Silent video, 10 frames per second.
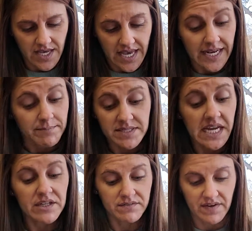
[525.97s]
And I'm
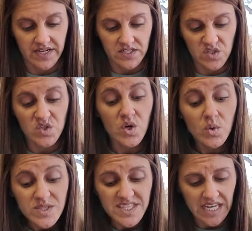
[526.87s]
terrified, so
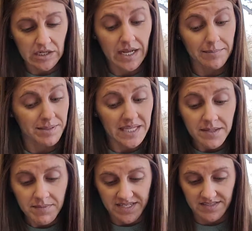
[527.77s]
scared I pee
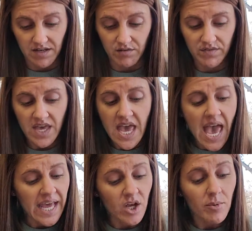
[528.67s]
myself.
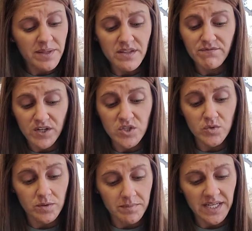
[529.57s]
And I'll be the first to
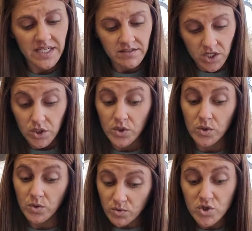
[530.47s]
admit it,
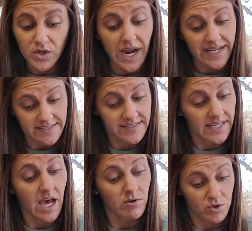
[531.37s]
you try it and see
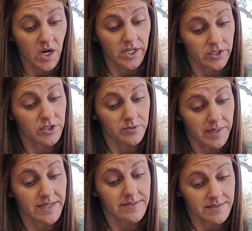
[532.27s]
how dry your
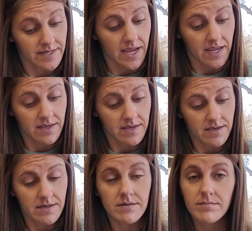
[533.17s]
underpants stay.
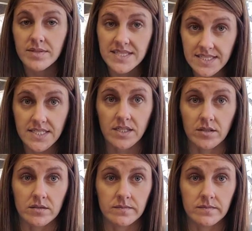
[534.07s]
But still,